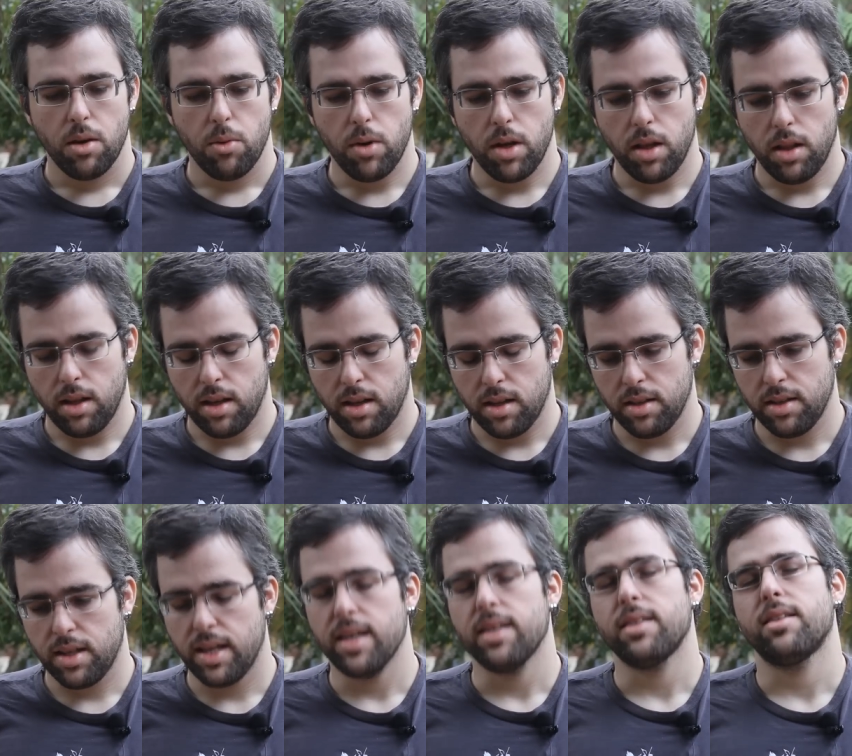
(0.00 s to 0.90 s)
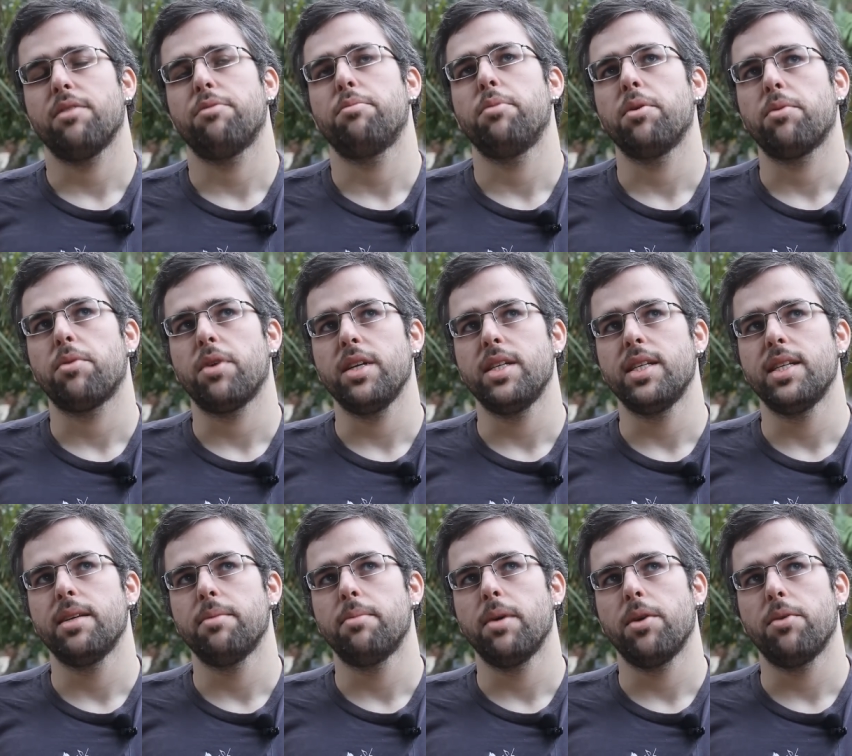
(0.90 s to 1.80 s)
Well, I guess I've been
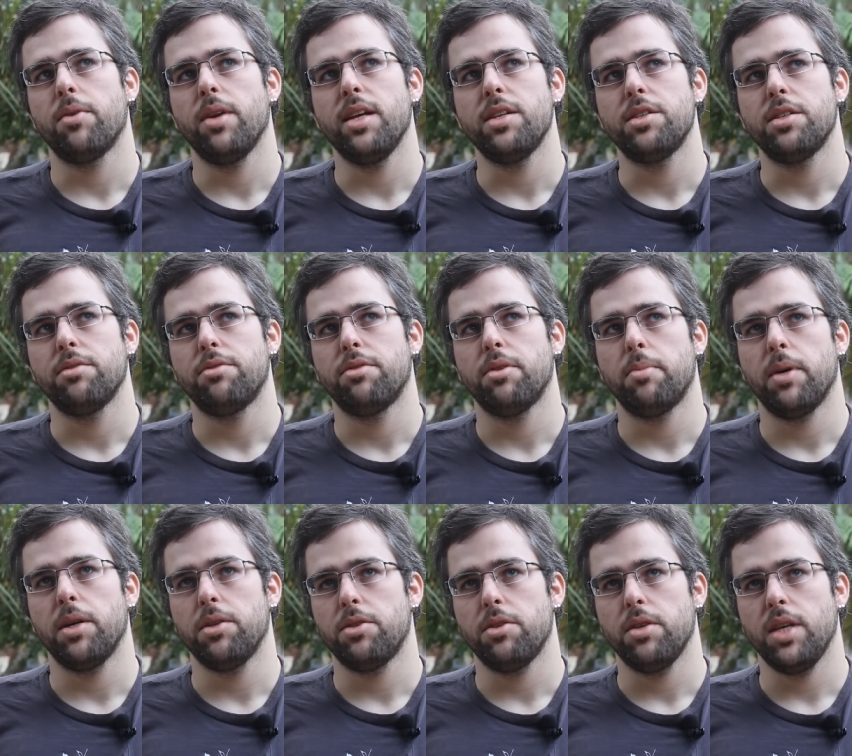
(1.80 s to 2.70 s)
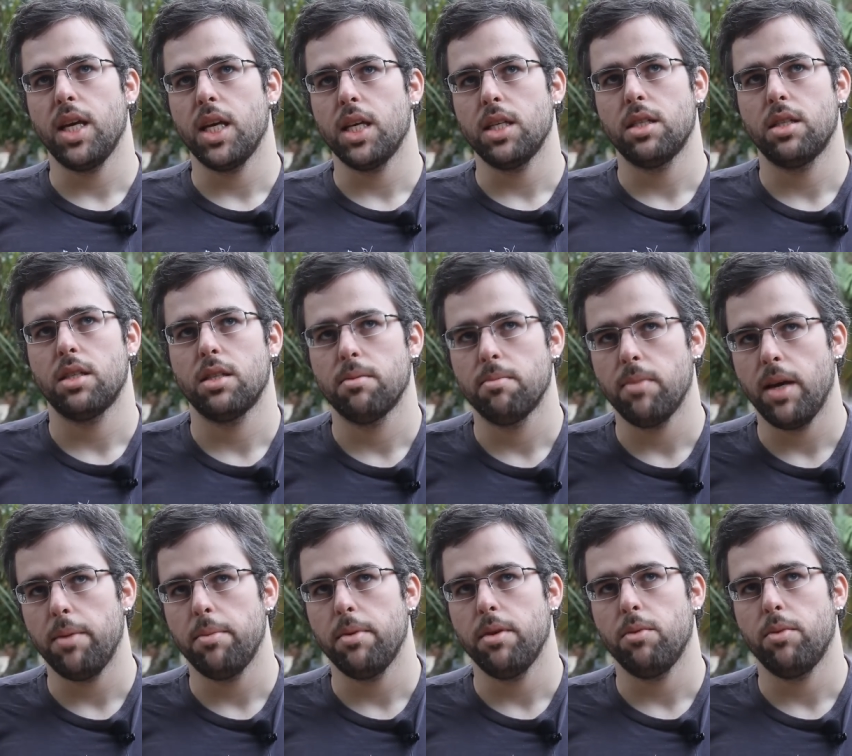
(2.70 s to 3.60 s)
writing about religion for about 2 years,
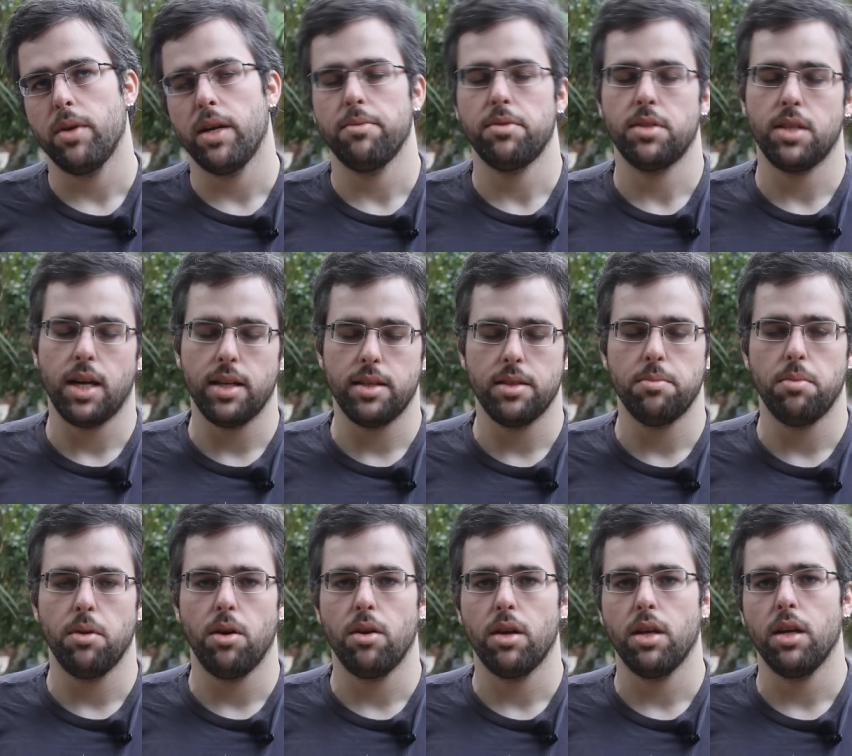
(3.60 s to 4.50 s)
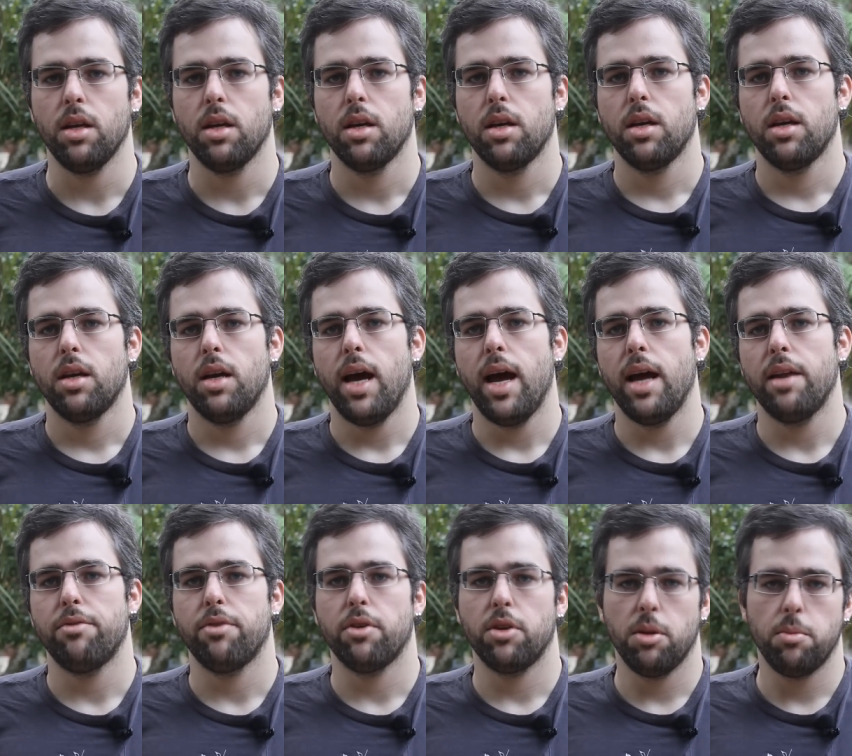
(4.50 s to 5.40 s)
maybe, when I've started blogging,
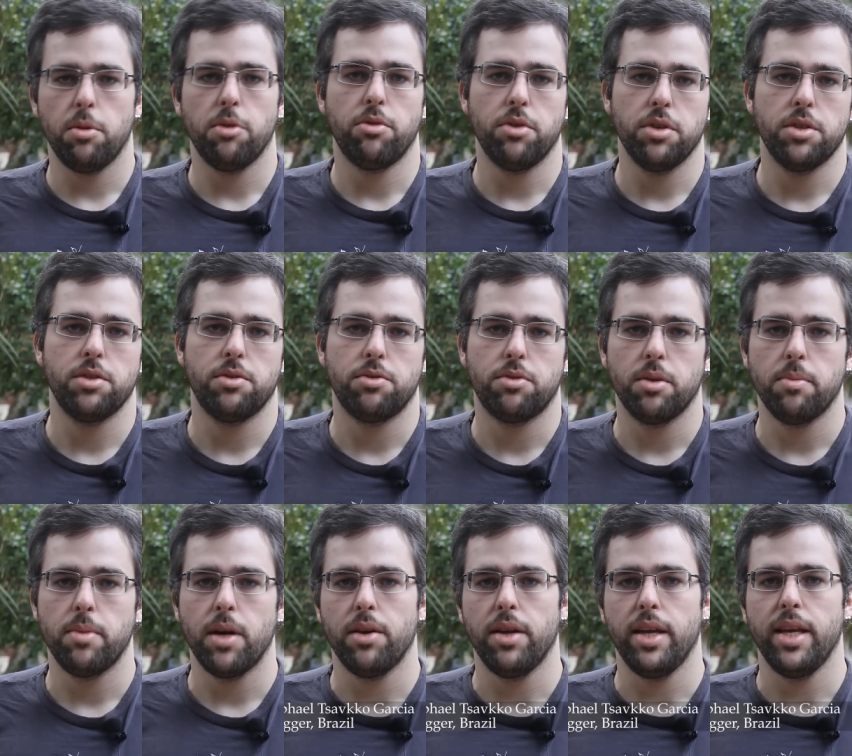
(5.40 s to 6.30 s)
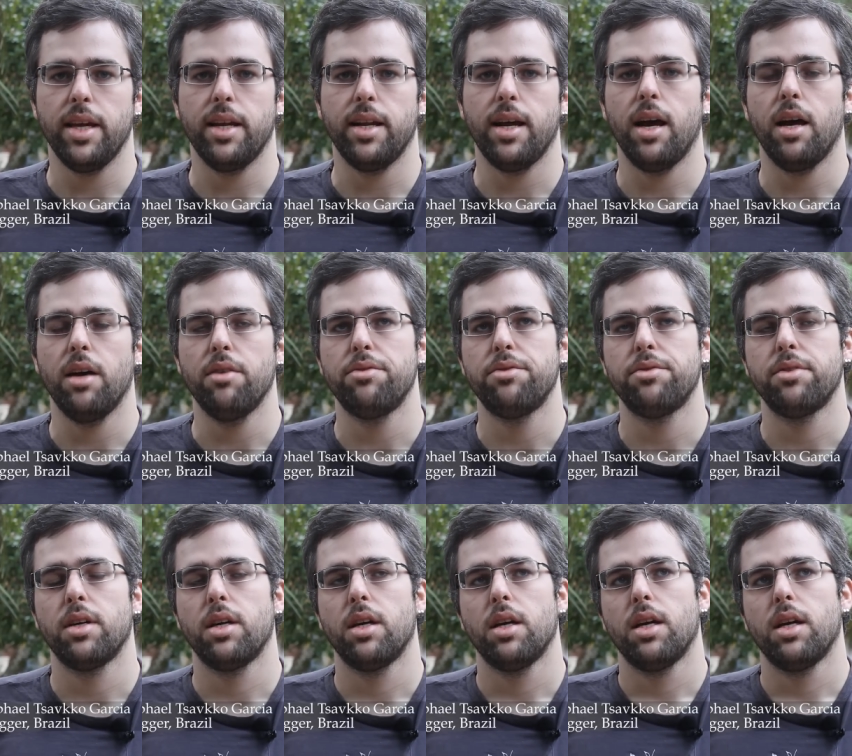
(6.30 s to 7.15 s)
and for Global Voices for about a year and a half.